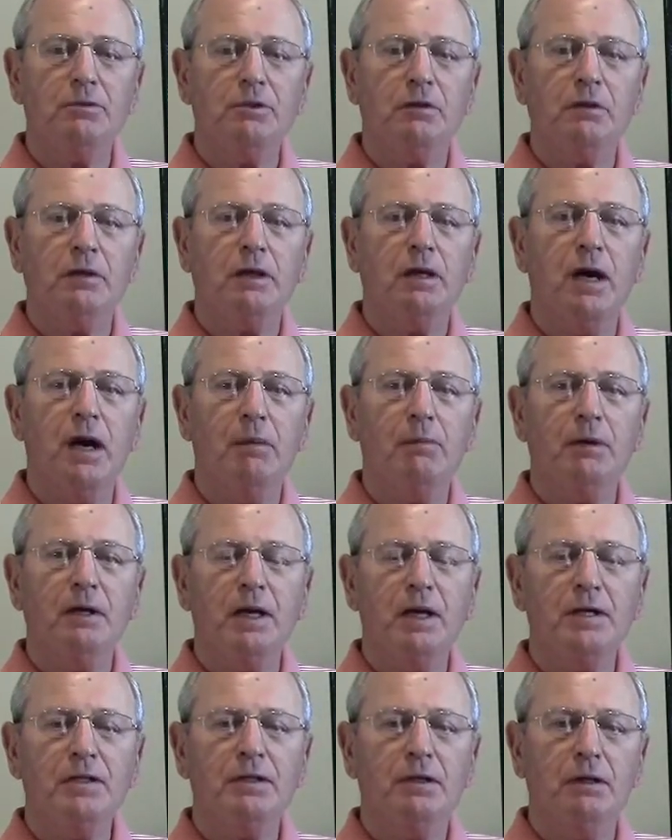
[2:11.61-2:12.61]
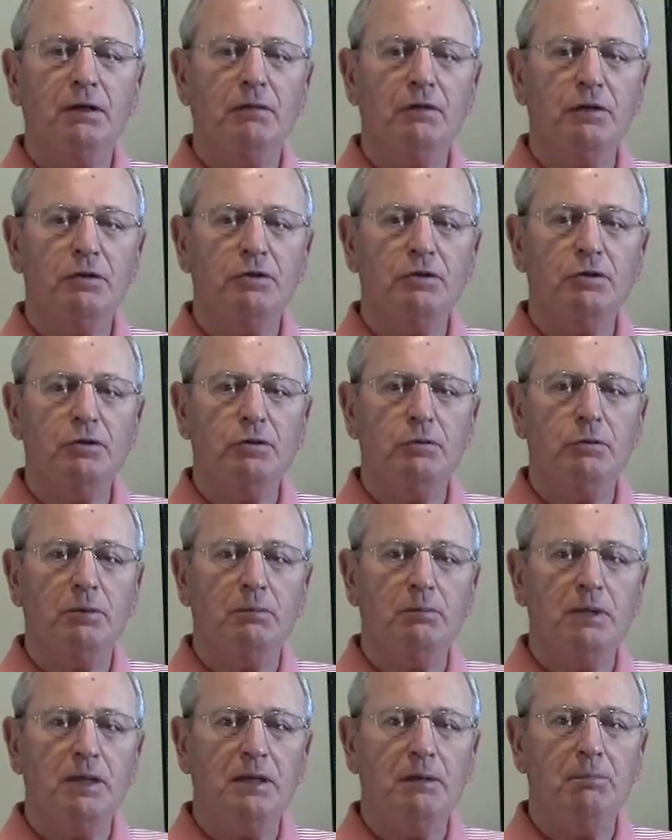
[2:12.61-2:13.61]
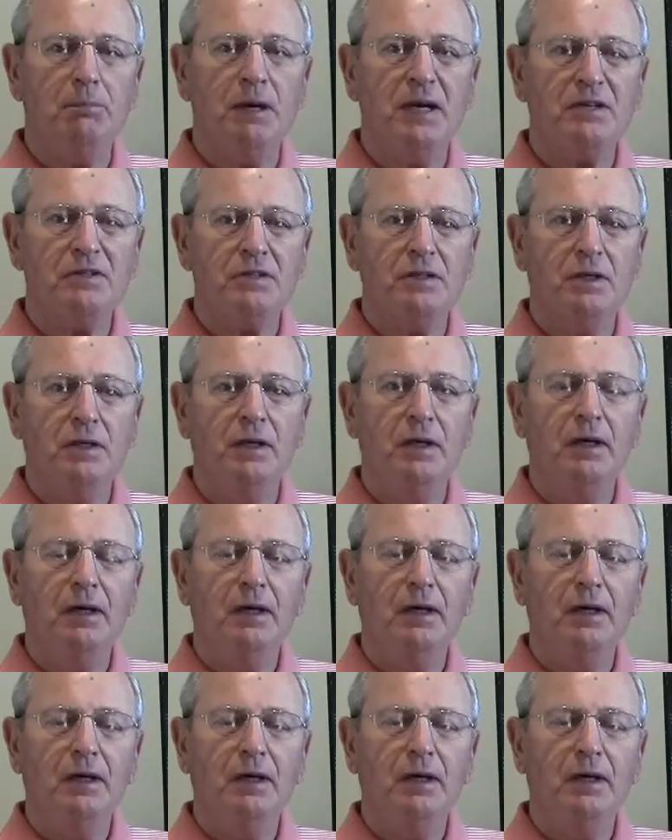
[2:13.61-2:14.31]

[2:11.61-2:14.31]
So the combination of the two would be the best